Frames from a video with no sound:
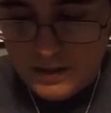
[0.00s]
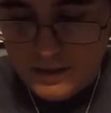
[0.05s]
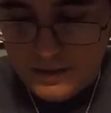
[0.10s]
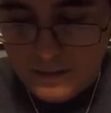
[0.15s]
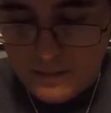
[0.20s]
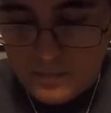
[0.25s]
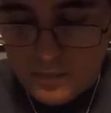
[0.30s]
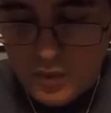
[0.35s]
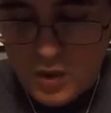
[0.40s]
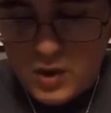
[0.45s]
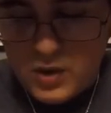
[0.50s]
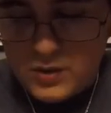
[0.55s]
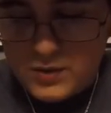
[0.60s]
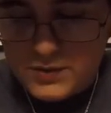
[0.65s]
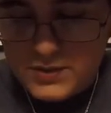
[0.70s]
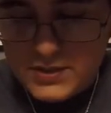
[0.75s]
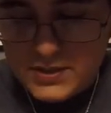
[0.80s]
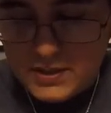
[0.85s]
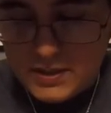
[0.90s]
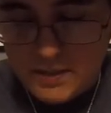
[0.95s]
The
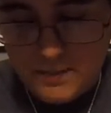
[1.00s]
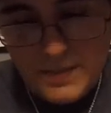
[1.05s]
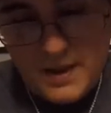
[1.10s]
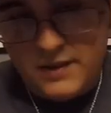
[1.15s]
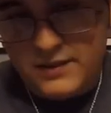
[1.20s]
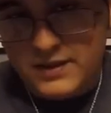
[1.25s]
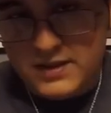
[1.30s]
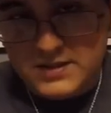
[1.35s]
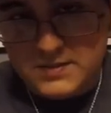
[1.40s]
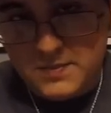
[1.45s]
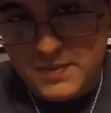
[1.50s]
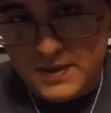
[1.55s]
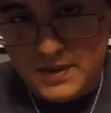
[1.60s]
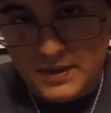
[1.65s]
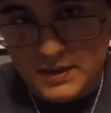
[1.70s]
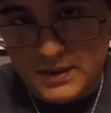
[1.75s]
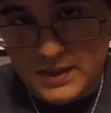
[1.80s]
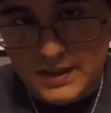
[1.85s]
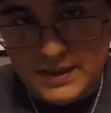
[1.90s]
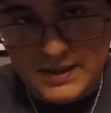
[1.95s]
pros about this
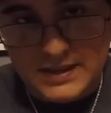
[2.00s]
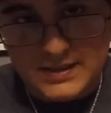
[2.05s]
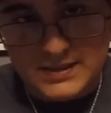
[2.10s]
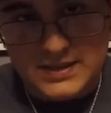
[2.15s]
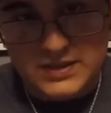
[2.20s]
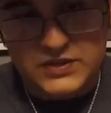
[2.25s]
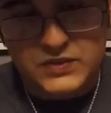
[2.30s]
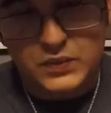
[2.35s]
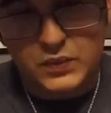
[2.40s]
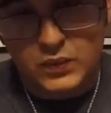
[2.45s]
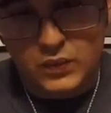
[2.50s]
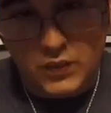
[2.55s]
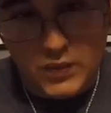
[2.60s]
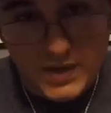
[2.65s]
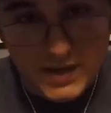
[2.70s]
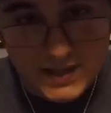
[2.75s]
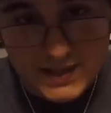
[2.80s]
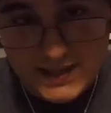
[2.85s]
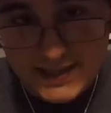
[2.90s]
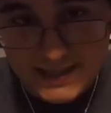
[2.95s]
build is it's
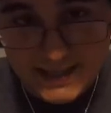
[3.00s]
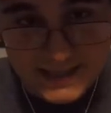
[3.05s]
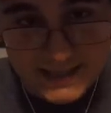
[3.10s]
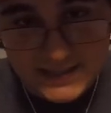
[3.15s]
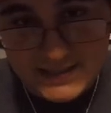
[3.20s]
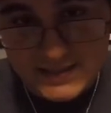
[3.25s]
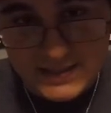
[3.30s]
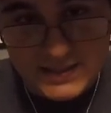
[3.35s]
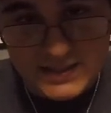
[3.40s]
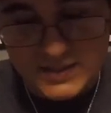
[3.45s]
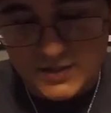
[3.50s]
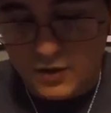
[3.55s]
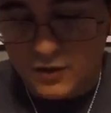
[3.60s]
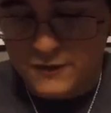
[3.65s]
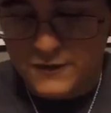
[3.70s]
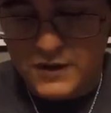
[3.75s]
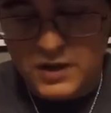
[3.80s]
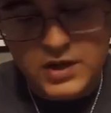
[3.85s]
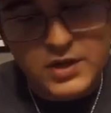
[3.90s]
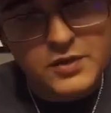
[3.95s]
really easy. So
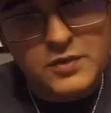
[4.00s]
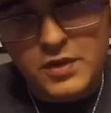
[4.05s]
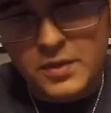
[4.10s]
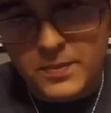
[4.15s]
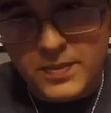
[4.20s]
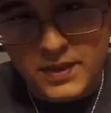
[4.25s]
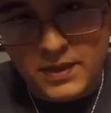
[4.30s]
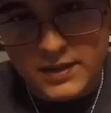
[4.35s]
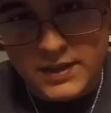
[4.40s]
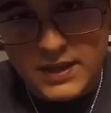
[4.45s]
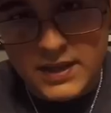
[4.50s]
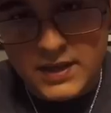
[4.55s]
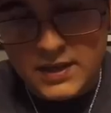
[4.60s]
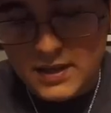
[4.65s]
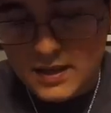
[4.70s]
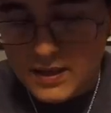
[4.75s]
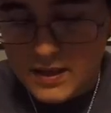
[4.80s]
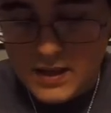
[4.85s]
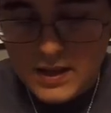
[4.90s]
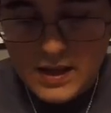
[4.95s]
if you're new to building,
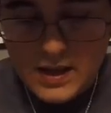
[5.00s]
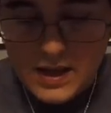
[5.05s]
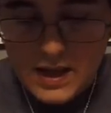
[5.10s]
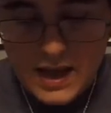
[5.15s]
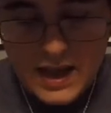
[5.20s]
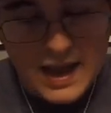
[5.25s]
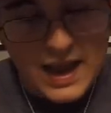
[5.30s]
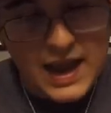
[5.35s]
I